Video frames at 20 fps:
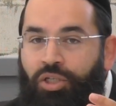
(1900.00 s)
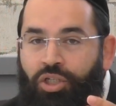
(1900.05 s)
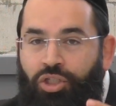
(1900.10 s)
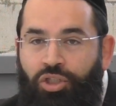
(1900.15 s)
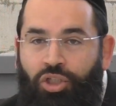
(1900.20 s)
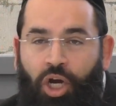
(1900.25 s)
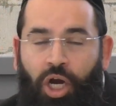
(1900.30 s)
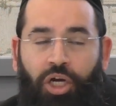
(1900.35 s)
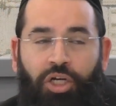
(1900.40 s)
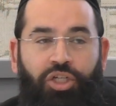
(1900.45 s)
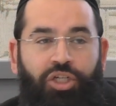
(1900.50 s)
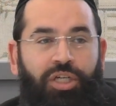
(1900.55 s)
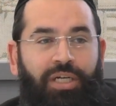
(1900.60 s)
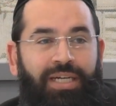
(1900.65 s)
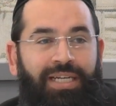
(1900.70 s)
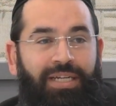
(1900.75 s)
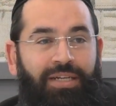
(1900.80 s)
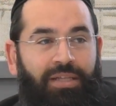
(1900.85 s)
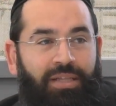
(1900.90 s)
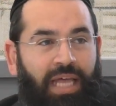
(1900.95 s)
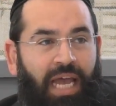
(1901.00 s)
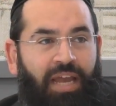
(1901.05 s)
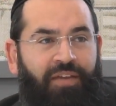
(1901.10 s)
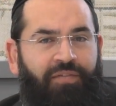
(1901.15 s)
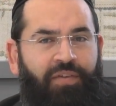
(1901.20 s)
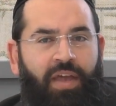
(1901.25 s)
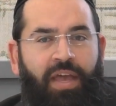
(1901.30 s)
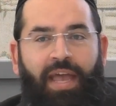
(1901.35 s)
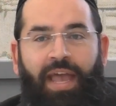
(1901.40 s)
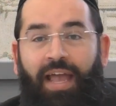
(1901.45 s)
juncture in your
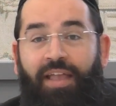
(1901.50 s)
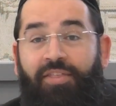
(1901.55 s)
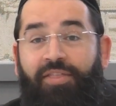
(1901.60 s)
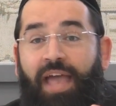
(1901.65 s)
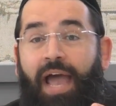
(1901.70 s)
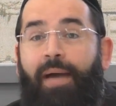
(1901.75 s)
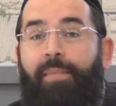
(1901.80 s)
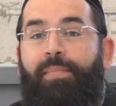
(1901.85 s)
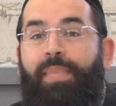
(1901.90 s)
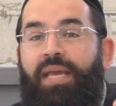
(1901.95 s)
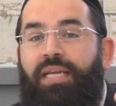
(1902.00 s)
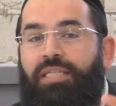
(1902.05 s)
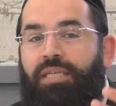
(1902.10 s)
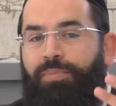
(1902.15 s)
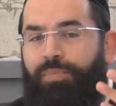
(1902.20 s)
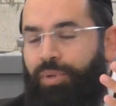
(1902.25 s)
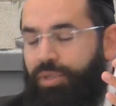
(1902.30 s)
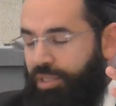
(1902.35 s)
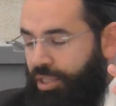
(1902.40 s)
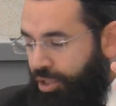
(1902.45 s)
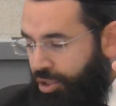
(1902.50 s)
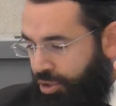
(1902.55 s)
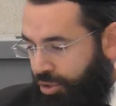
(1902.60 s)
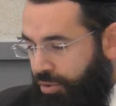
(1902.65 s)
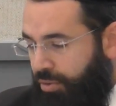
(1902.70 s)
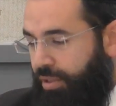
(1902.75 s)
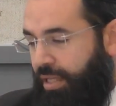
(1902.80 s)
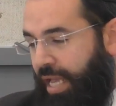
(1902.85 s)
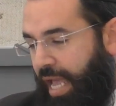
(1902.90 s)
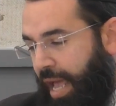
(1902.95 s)
life, and that makes a person
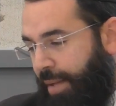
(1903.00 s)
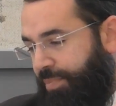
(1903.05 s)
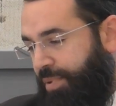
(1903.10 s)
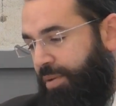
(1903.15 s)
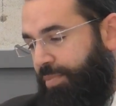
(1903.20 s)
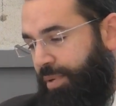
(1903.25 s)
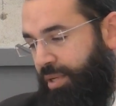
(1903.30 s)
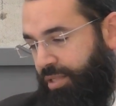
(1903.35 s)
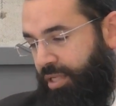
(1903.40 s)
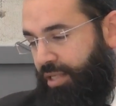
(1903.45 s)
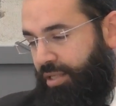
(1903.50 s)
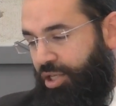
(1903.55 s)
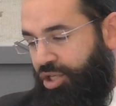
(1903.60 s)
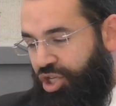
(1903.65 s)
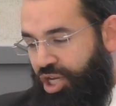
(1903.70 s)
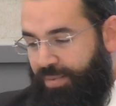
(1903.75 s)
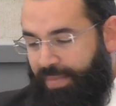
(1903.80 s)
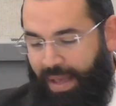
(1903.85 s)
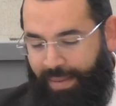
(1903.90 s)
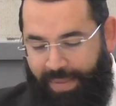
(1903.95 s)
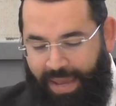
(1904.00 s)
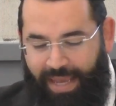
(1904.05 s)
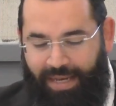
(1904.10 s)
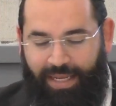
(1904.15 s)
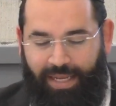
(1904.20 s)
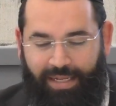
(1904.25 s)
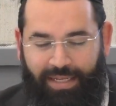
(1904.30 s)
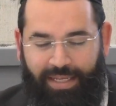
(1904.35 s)
truly happy. Bezrat Hashem. Amen.